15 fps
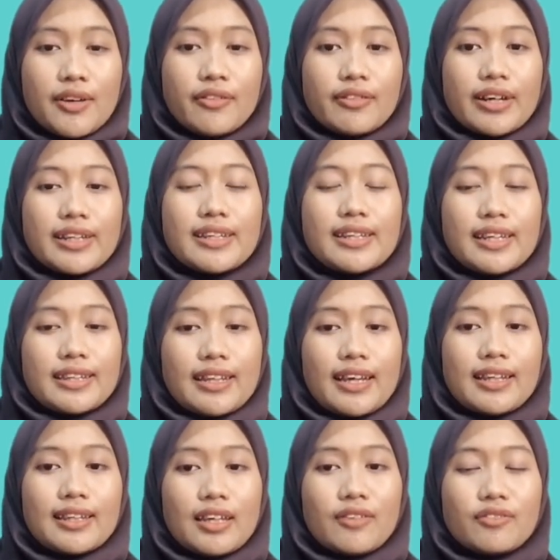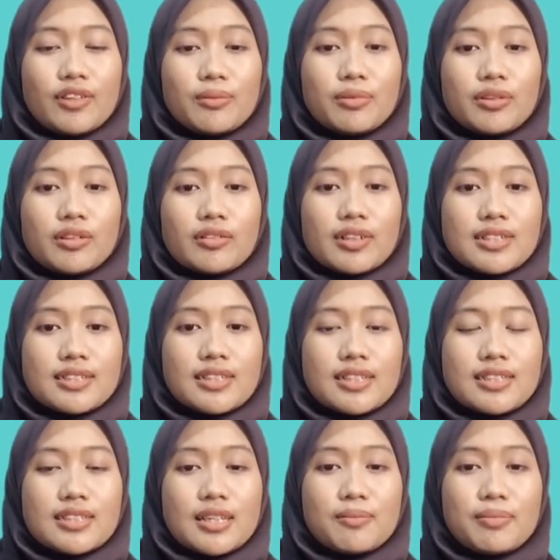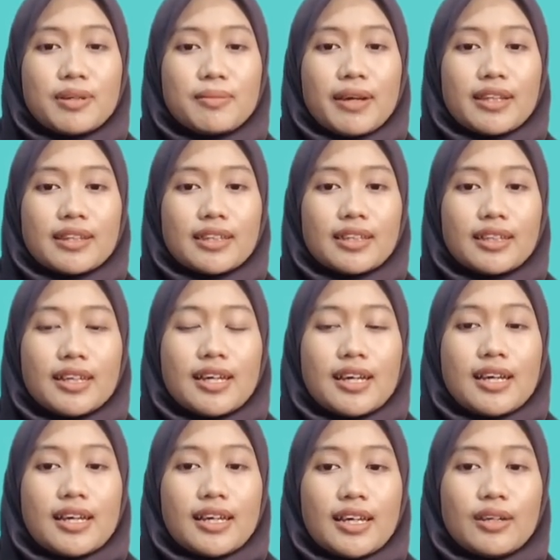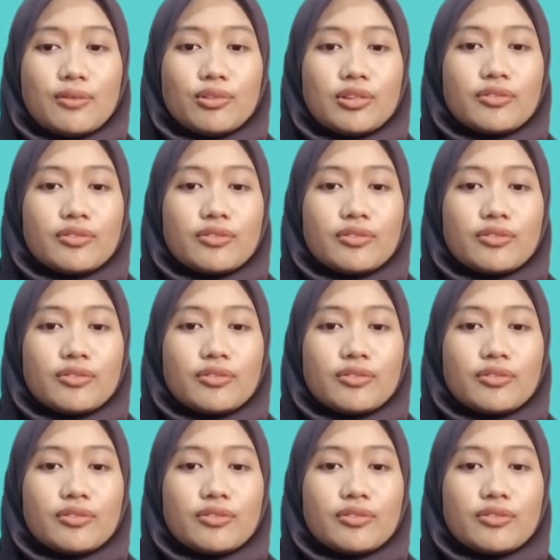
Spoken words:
Rather than that, if the bureaucracy is implemented, it will